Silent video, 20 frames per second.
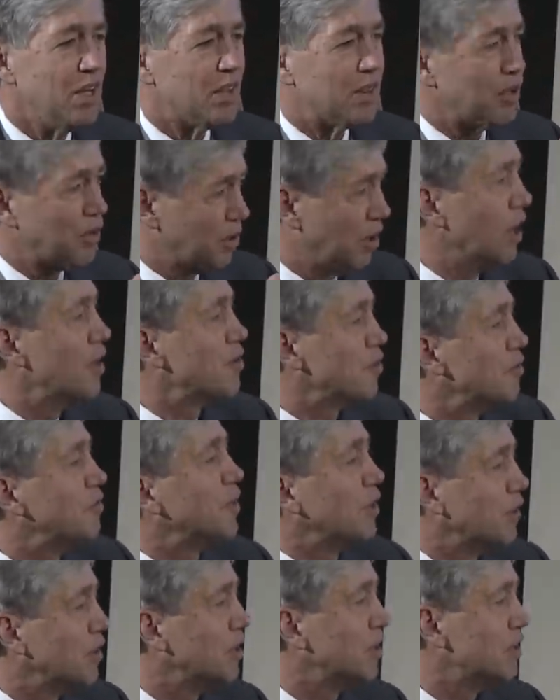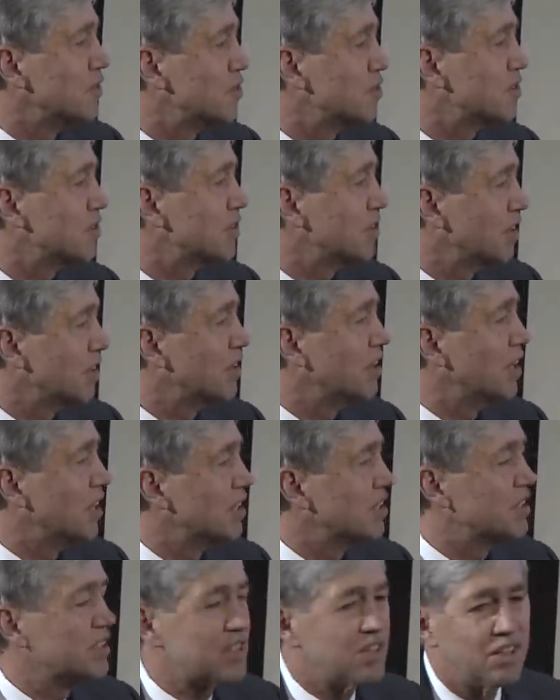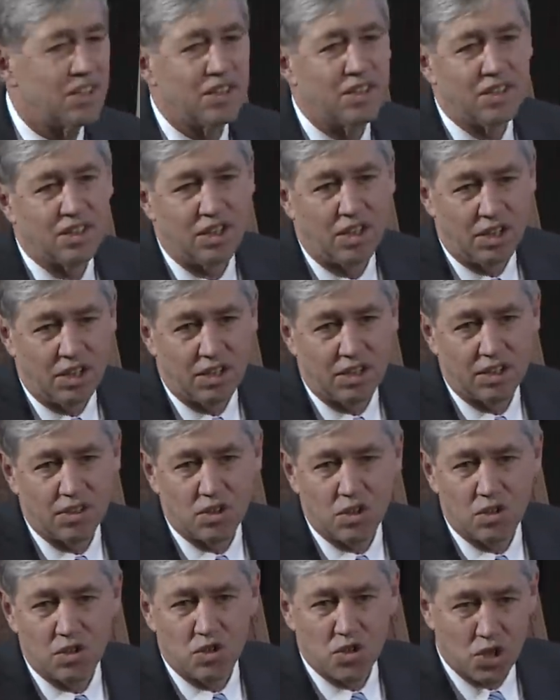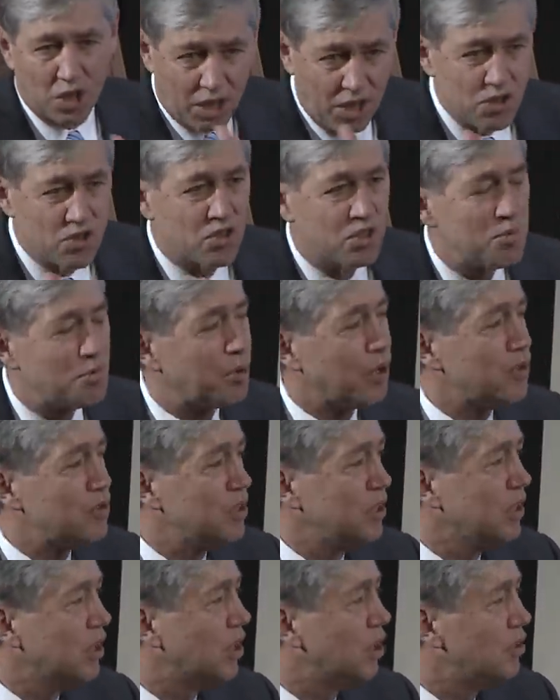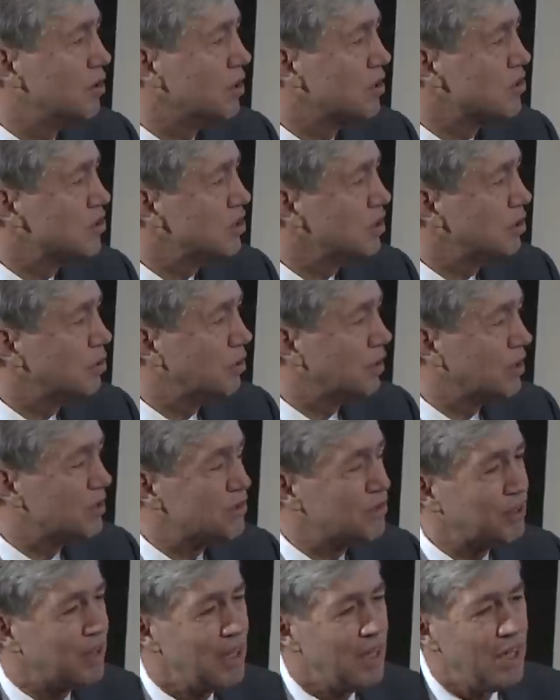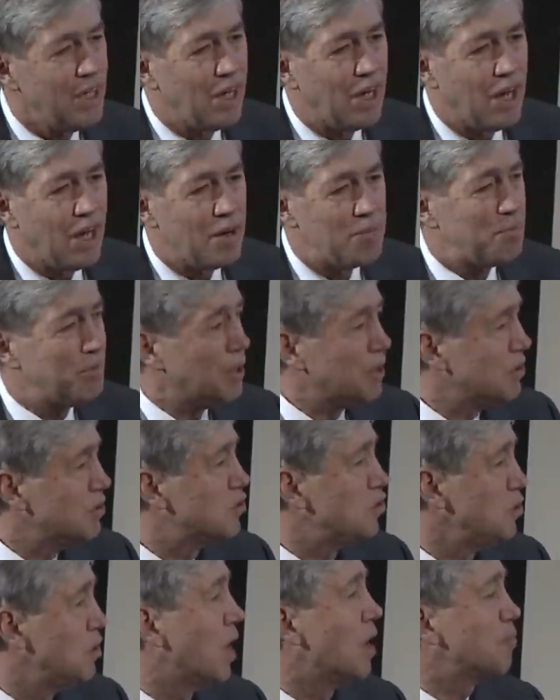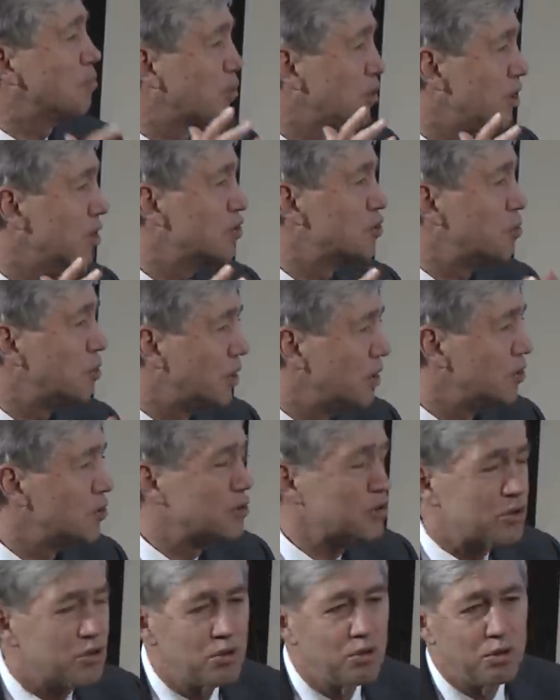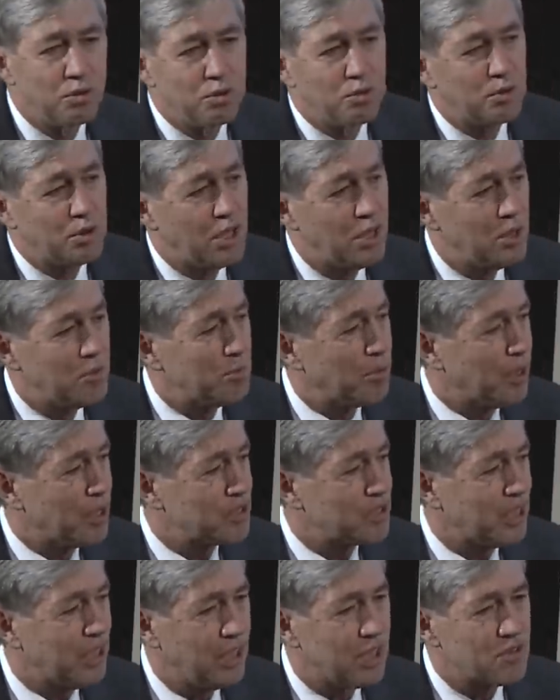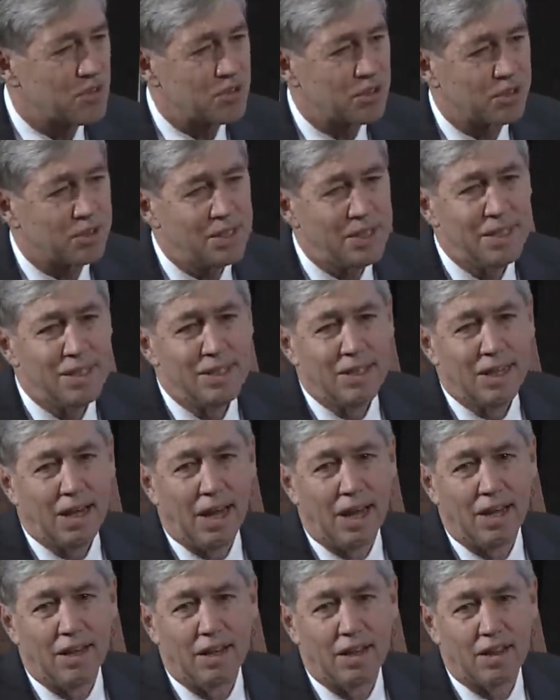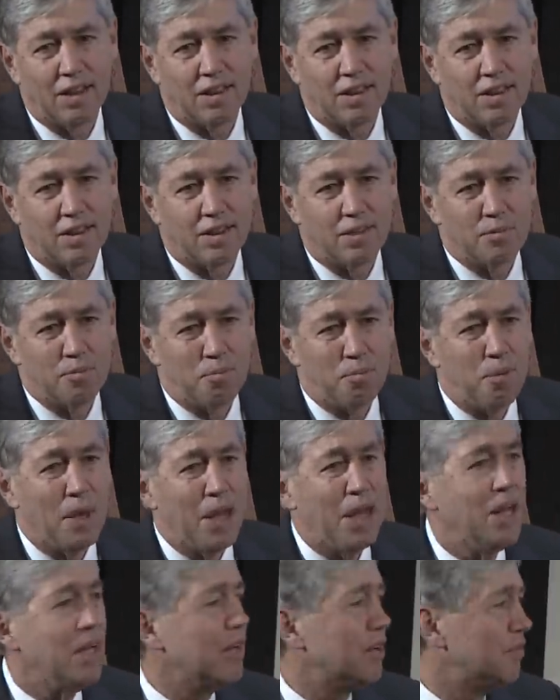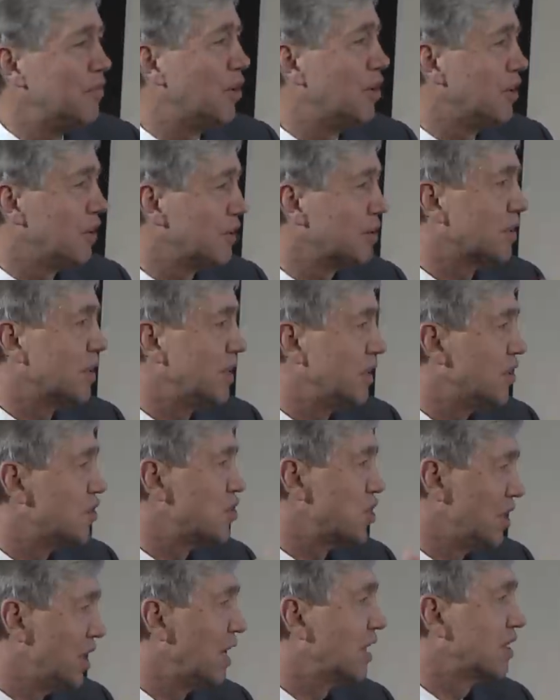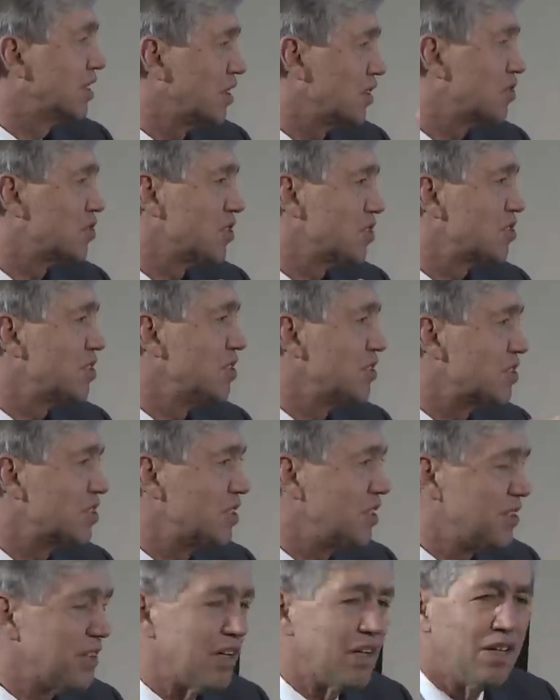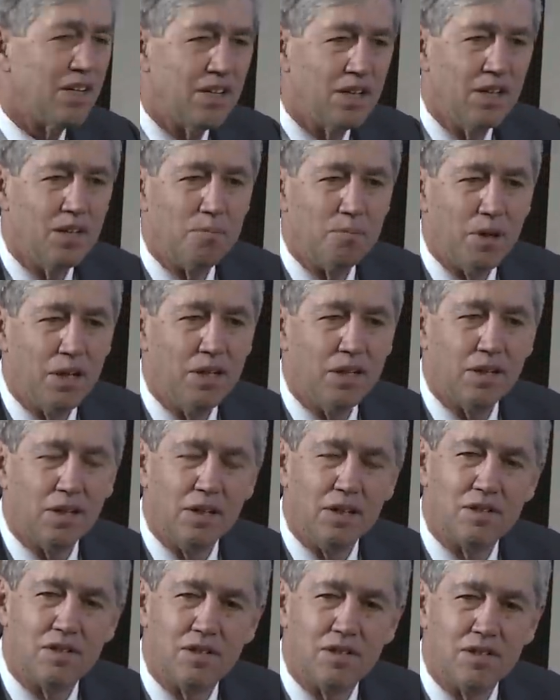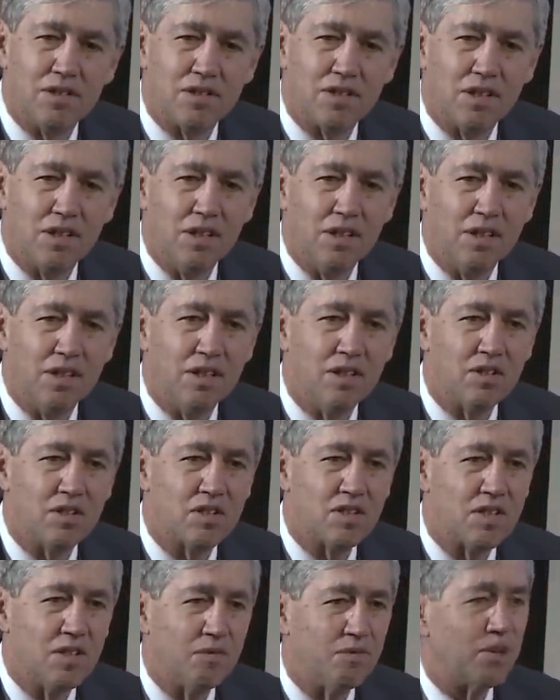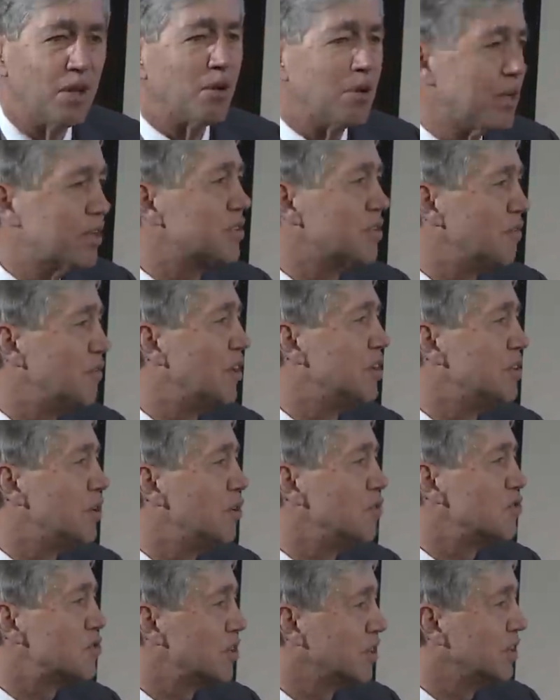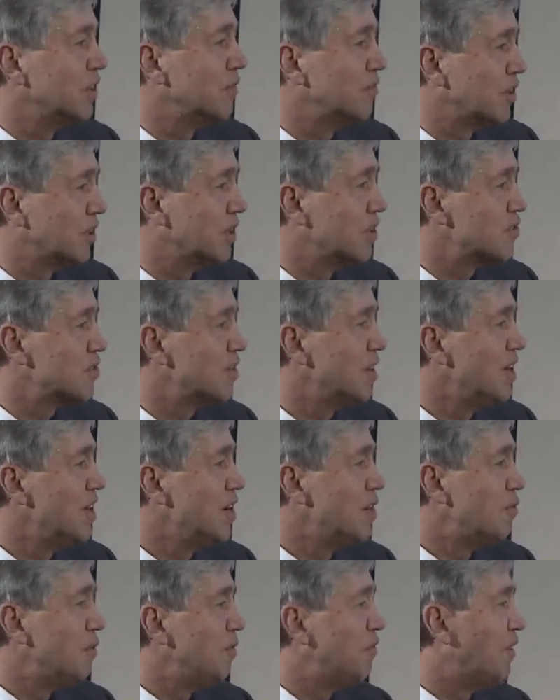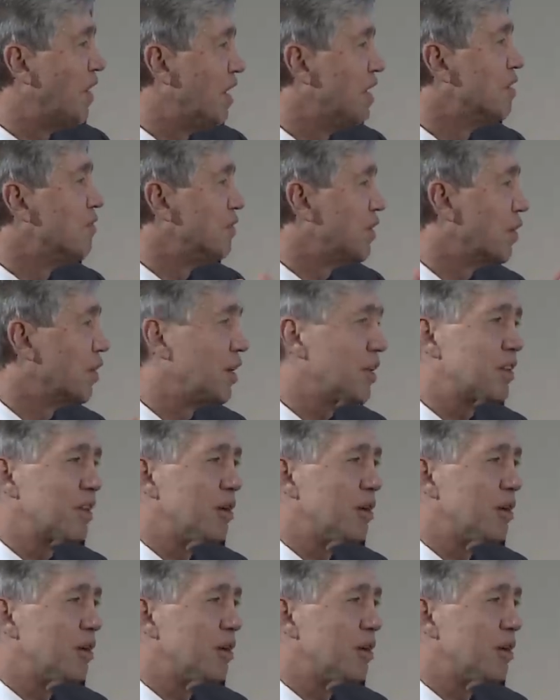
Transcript: There are other variants that uh, uh, change the protein coding sequence uh, but do not predispose to uh, breast cancer. And the bane of our uh, genetic existence today, in many cases, is the variant of unknown significance. Right. We find a variant